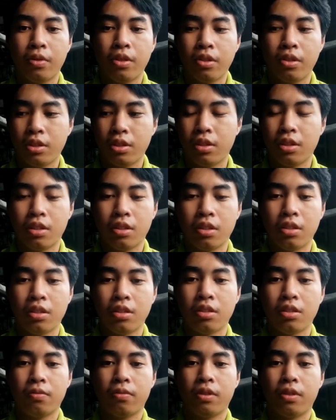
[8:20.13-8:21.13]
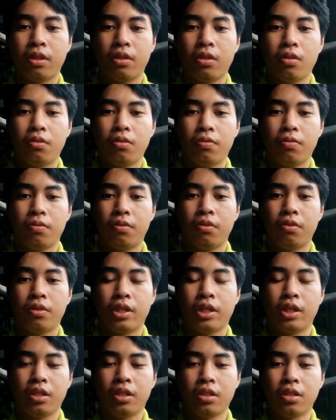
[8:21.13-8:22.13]
We use the safety glove
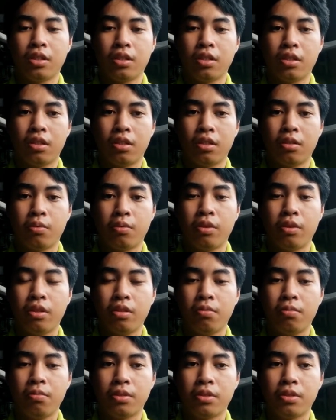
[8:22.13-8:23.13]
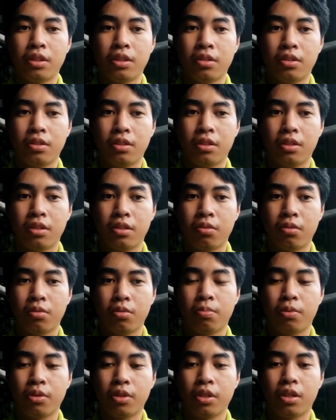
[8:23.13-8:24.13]
during the welding process
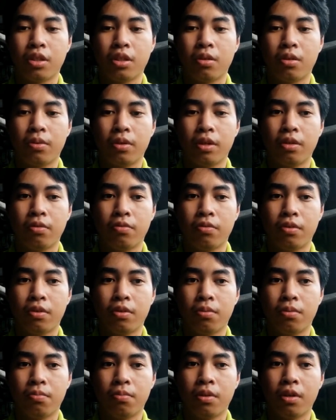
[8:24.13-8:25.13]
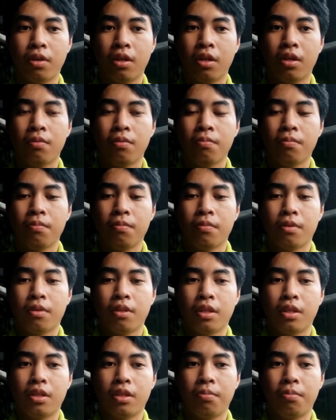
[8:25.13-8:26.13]
to protect our hand from
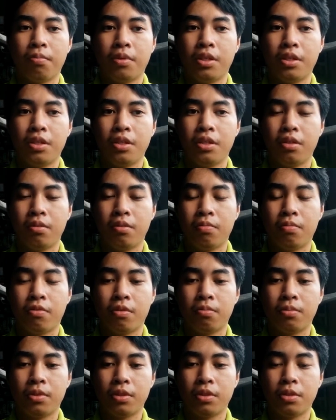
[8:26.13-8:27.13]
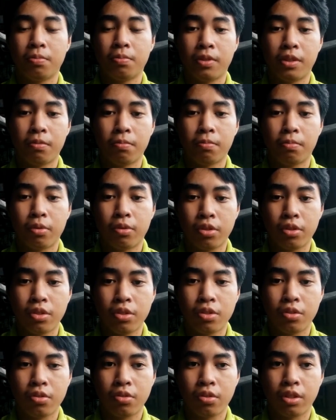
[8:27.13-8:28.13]
getting burned from the spark
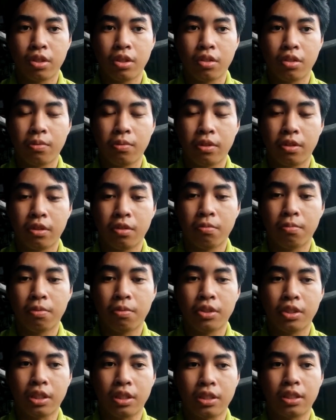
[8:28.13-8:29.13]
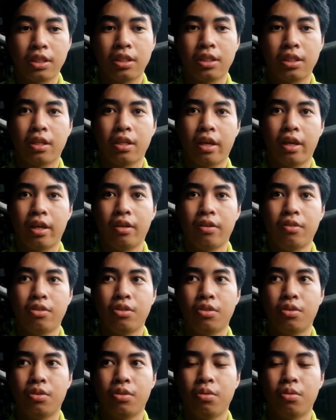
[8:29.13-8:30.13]
produced during the welding process, and
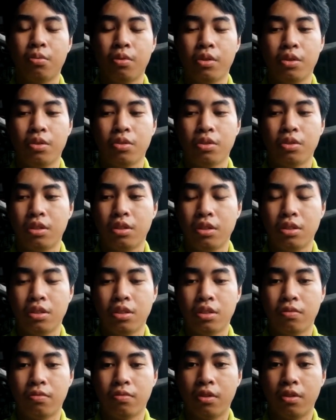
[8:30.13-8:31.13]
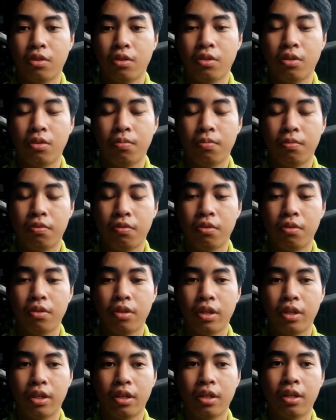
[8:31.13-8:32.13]
also we use the safety glove
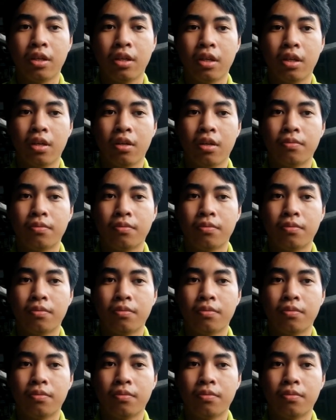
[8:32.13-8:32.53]
during